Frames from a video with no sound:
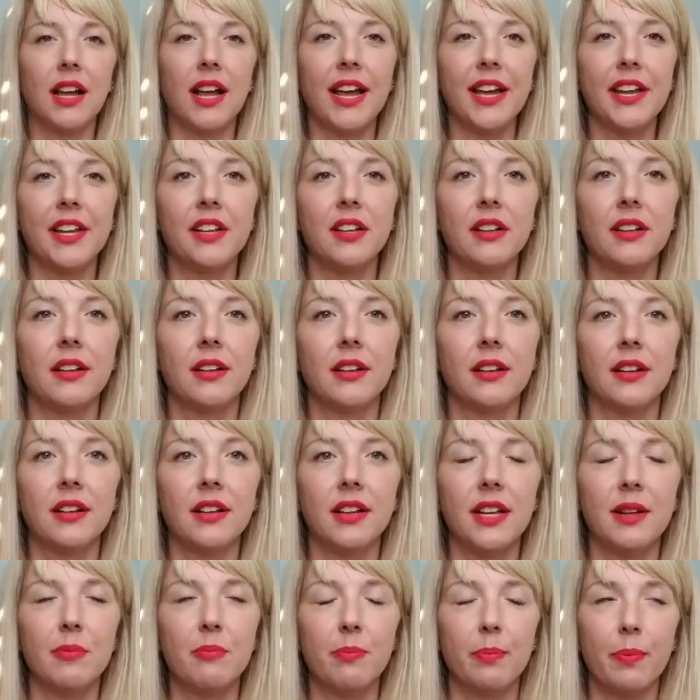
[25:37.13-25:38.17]

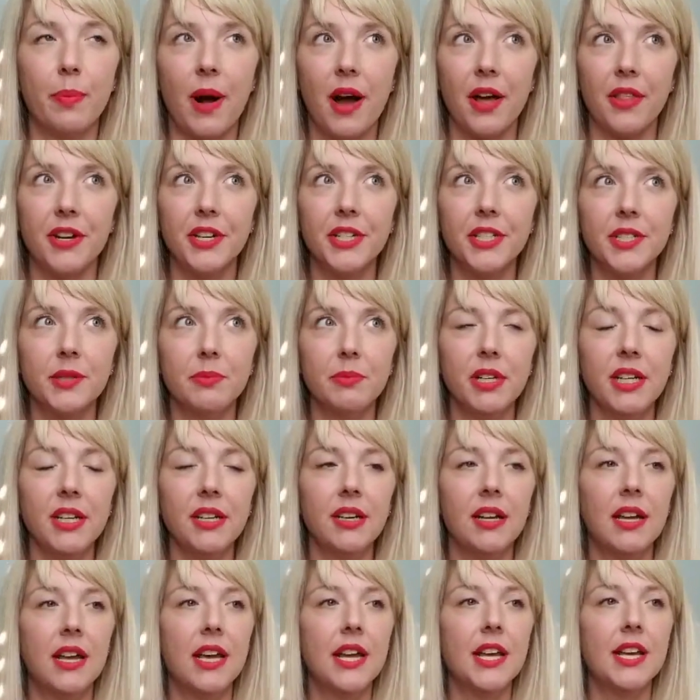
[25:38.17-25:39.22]
it bothers
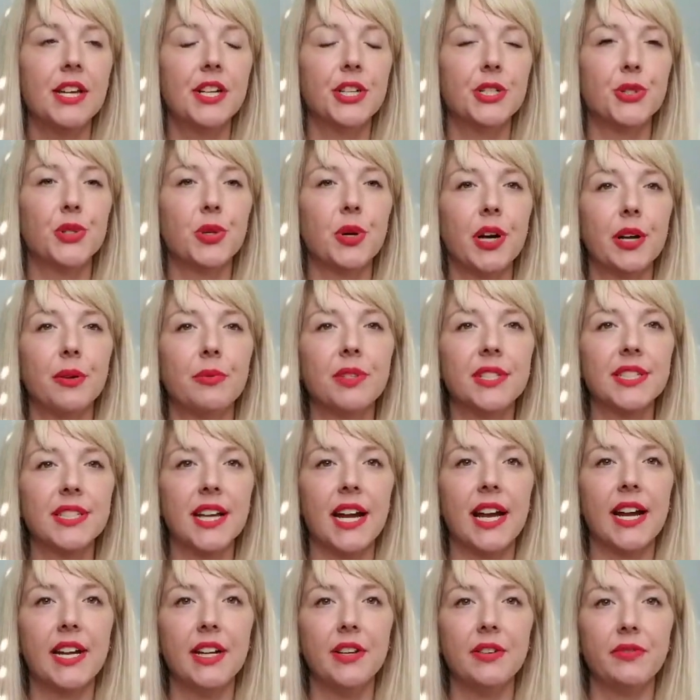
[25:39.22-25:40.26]
me. So I was
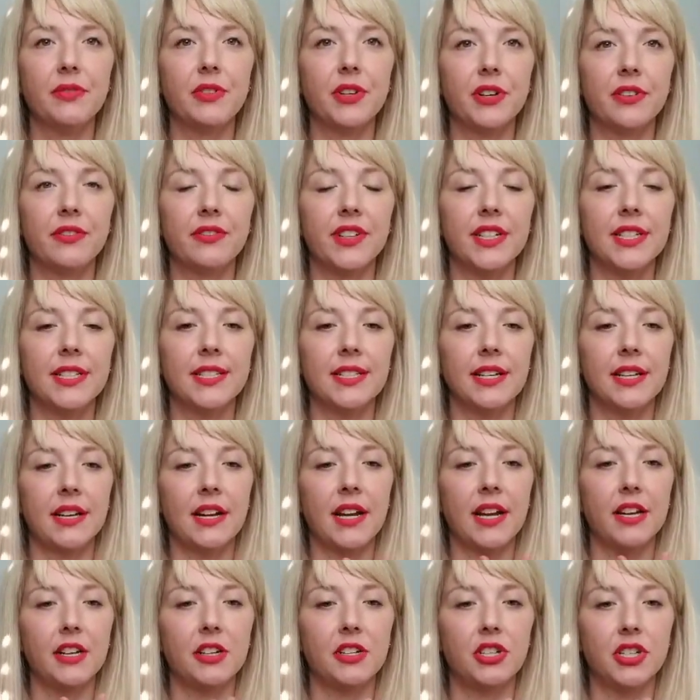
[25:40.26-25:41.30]
kind of nervous, and
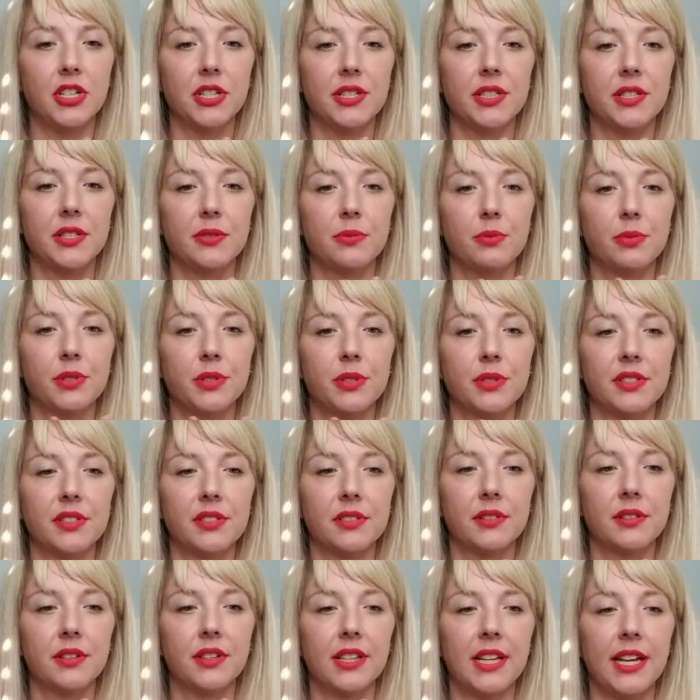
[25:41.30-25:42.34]
I just was
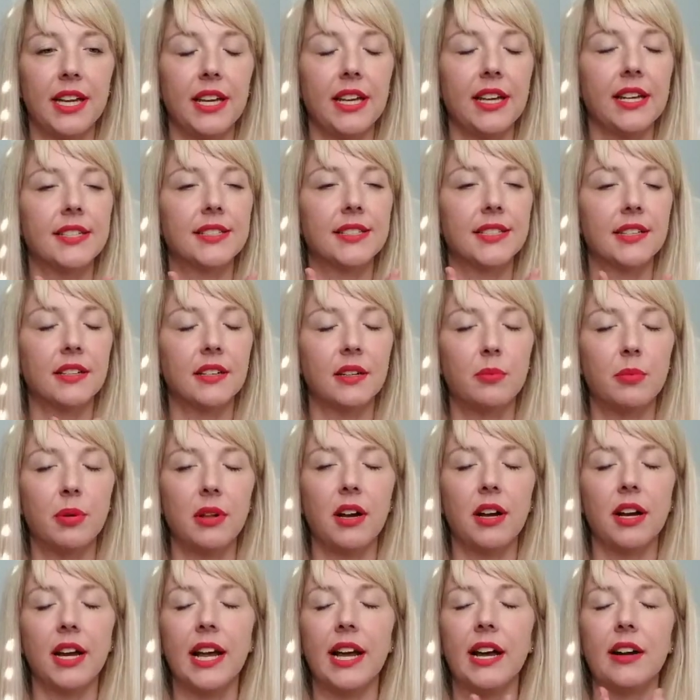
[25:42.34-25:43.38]
like, it's gonna
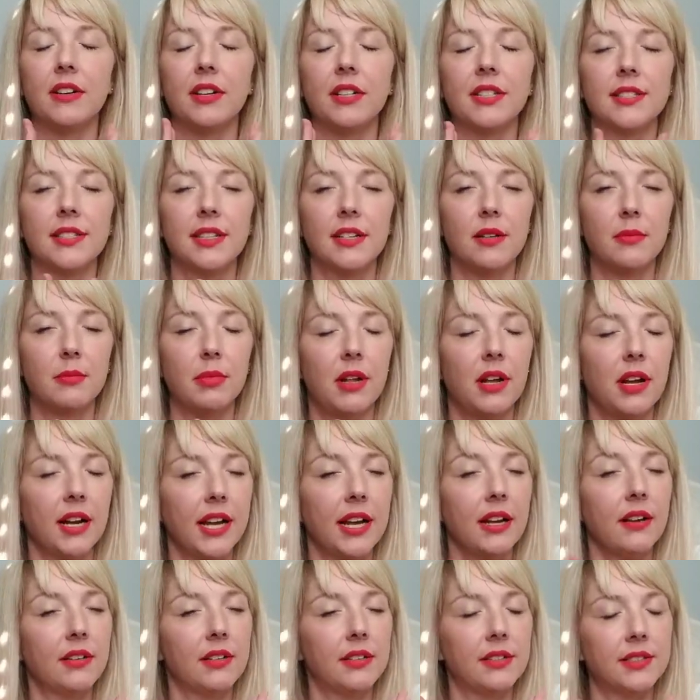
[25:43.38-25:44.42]
block out, it's gonna block
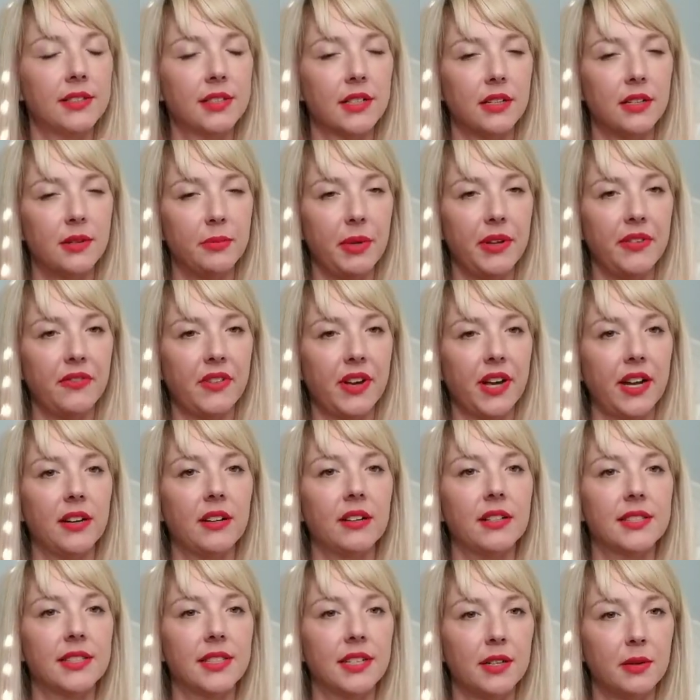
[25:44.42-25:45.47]
out, it's gonna be fine,
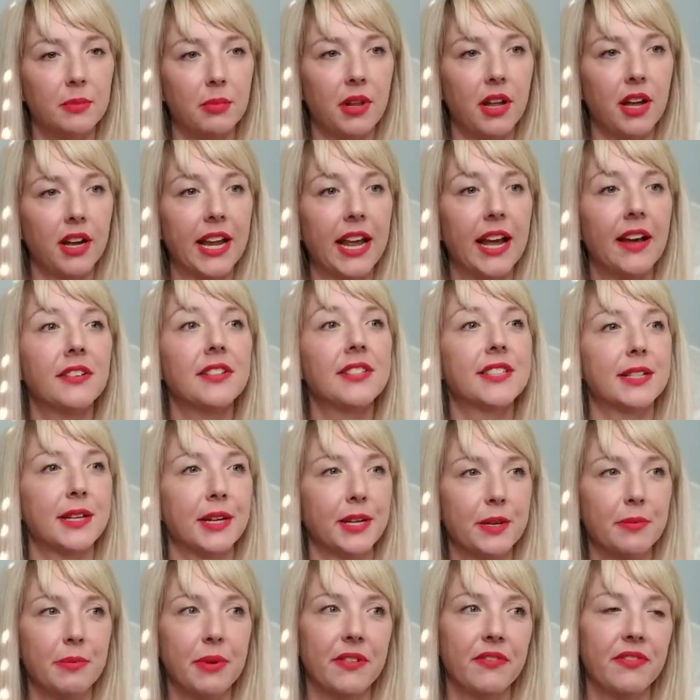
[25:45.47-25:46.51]
it's gonna block out, it's
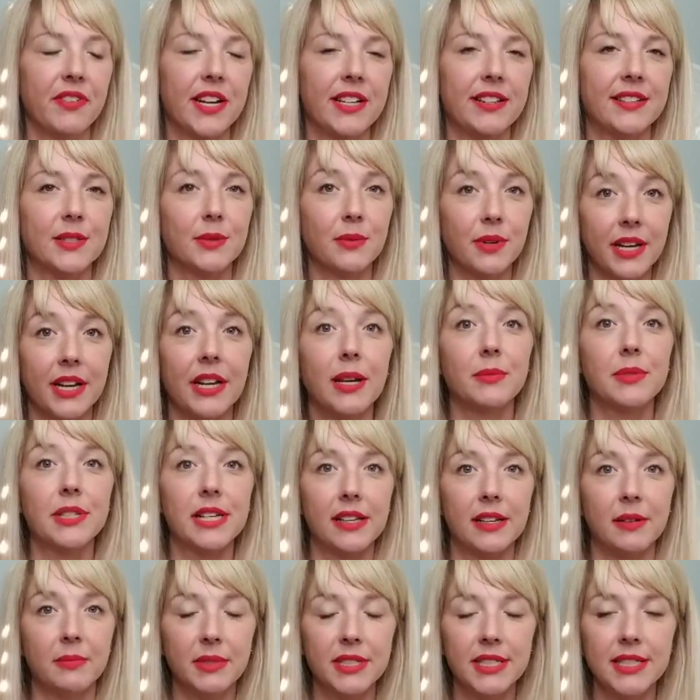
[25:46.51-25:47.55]
gonna be fine. That's what I kept
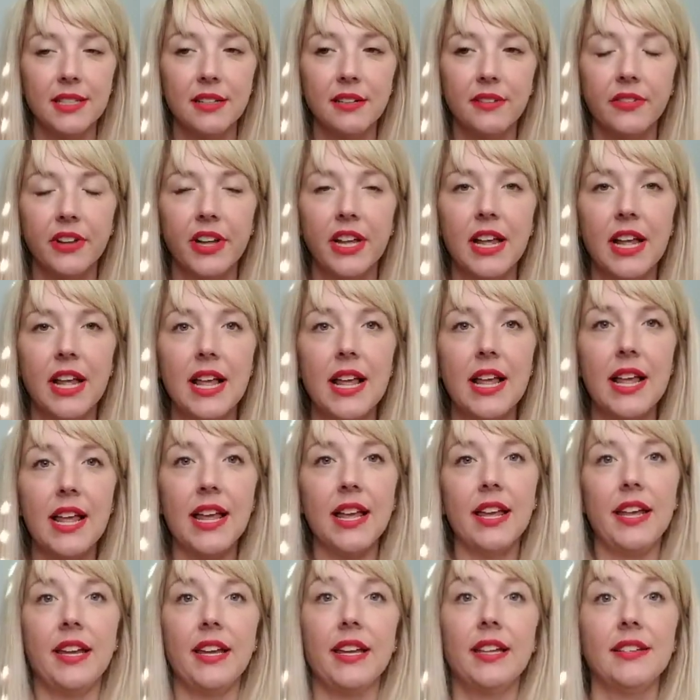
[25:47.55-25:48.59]
telling myself,
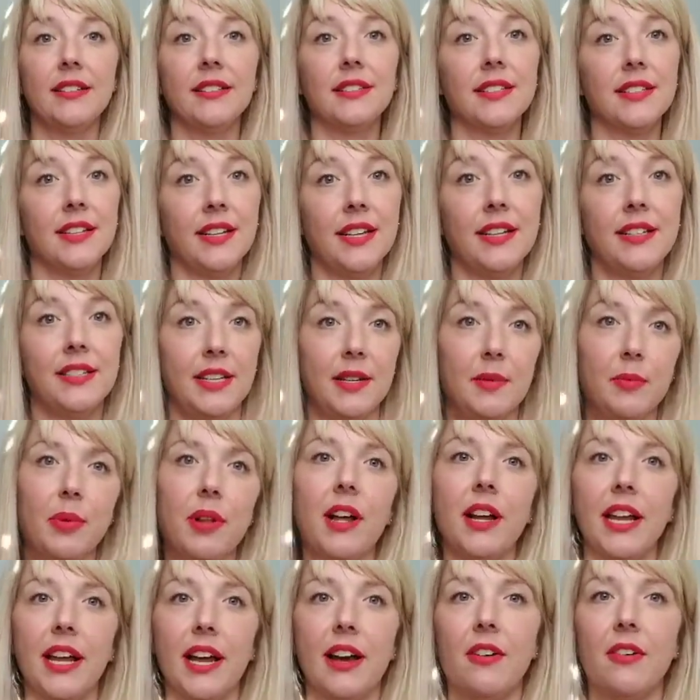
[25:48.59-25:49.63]
and it did
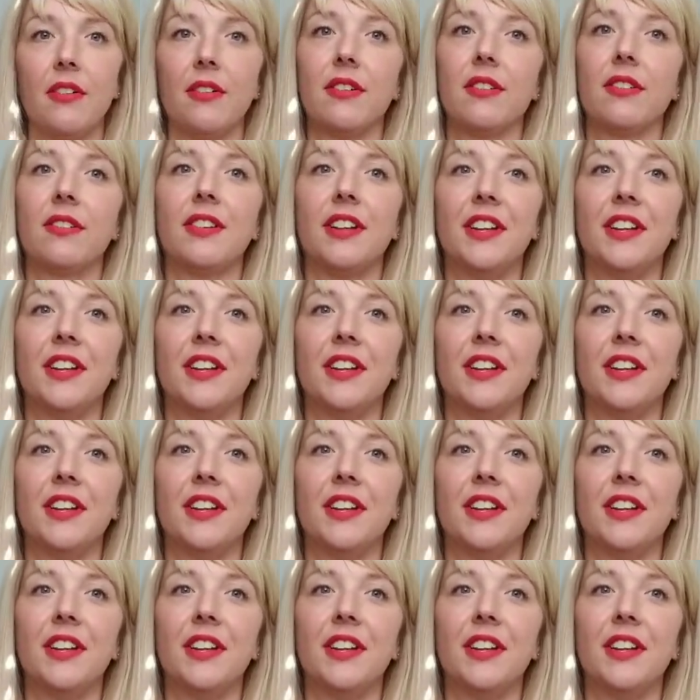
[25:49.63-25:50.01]
block out.